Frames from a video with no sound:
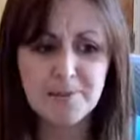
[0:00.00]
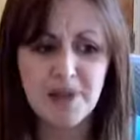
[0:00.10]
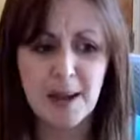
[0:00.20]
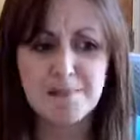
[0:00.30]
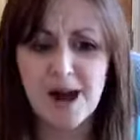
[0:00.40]

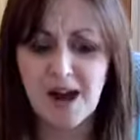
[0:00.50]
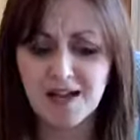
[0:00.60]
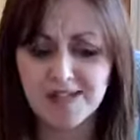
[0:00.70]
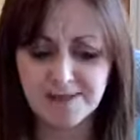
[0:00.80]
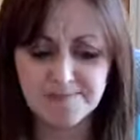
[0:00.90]
and
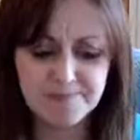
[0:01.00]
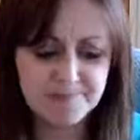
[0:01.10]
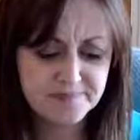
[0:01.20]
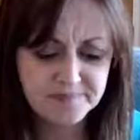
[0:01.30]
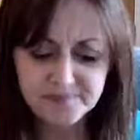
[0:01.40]
marketing,
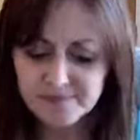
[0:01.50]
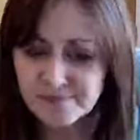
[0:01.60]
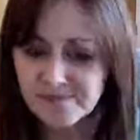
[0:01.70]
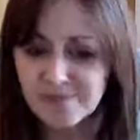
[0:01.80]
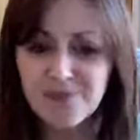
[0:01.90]

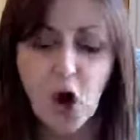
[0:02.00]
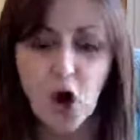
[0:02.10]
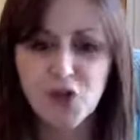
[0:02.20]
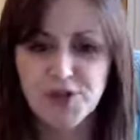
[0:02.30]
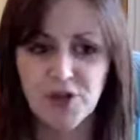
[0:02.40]

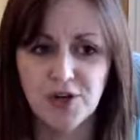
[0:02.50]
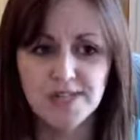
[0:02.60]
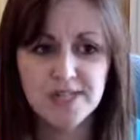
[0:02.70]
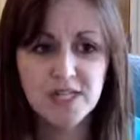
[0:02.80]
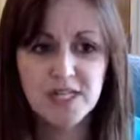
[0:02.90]
all
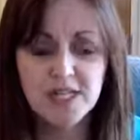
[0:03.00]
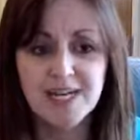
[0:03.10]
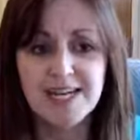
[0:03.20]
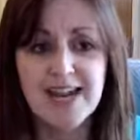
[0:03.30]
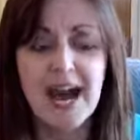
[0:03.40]
sorts.
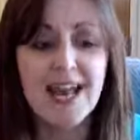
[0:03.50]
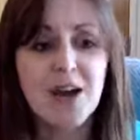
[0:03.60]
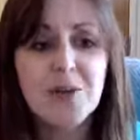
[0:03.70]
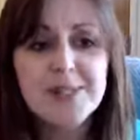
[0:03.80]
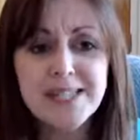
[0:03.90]
And I
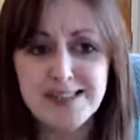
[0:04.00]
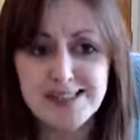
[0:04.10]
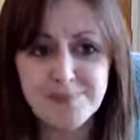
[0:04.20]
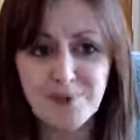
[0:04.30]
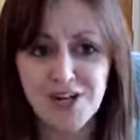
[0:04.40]
always get this
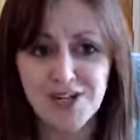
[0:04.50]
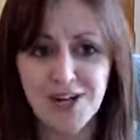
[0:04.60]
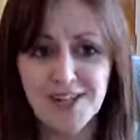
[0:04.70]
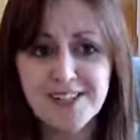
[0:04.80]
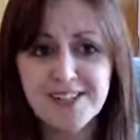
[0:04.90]

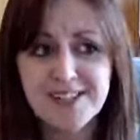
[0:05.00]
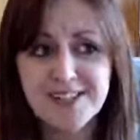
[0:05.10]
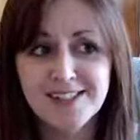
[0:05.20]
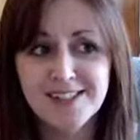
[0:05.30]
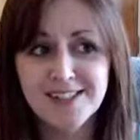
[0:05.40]
impression
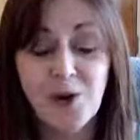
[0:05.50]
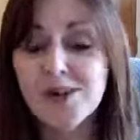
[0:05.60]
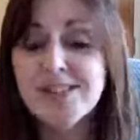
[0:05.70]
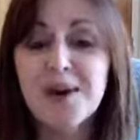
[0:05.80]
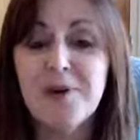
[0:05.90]
the whole
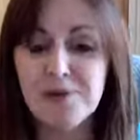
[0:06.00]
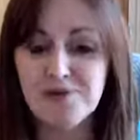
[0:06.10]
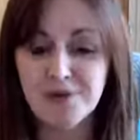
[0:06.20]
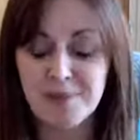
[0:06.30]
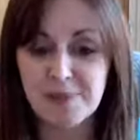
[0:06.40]
time I've been
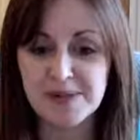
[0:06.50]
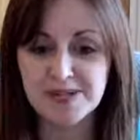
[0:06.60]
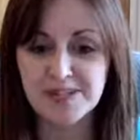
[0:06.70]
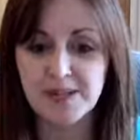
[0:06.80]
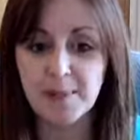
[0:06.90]
running my
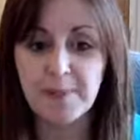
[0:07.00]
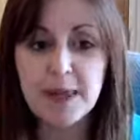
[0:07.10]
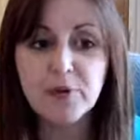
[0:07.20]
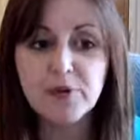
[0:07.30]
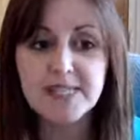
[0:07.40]
business that
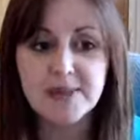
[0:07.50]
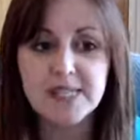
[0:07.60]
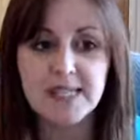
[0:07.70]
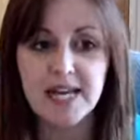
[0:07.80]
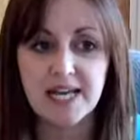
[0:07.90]
people seem to
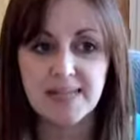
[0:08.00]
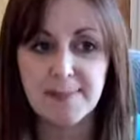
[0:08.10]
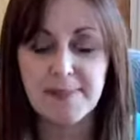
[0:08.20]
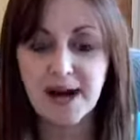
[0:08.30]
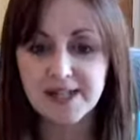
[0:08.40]
think that
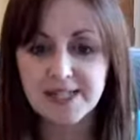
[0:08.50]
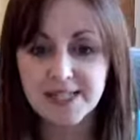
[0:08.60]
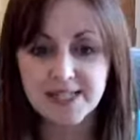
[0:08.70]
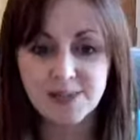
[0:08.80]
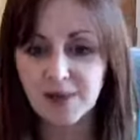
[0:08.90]
marketing
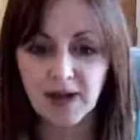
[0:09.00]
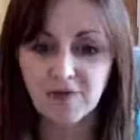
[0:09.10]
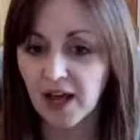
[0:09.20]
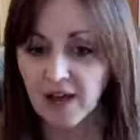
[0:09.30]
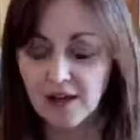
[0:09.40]
is some kind of
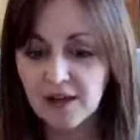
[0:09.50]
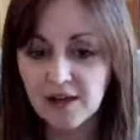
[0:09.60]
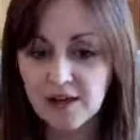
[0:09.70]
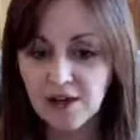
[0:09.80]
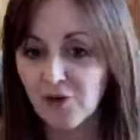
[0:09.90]
like
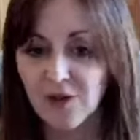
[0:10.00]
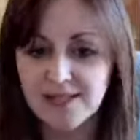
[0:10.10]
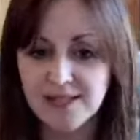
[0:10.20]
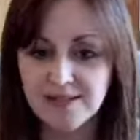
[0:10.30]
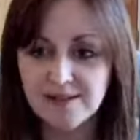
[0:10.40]

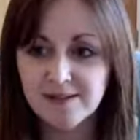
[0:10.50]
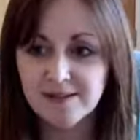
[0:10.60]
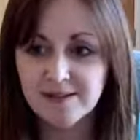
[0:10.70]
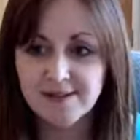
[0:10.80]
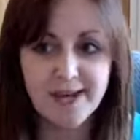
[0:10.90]
crazy
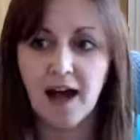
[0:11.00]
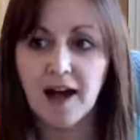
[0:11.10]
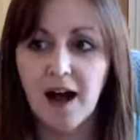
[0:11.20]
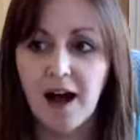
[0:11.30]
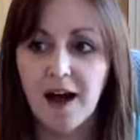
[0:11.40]
dark
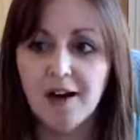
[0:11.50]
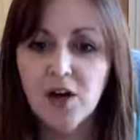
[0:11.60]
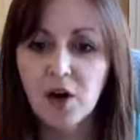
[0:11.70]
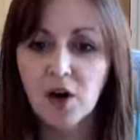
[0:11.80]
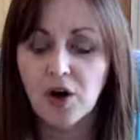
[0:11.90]
art,
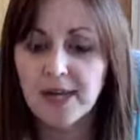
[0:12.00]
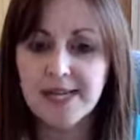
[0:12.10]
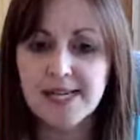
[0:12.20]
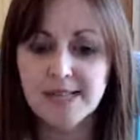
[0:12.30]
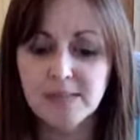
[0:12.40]
or you
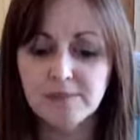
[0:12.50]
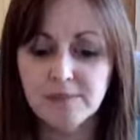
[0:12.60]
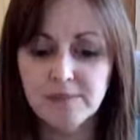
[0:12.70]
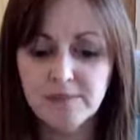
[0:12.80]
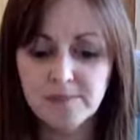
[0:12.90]
need some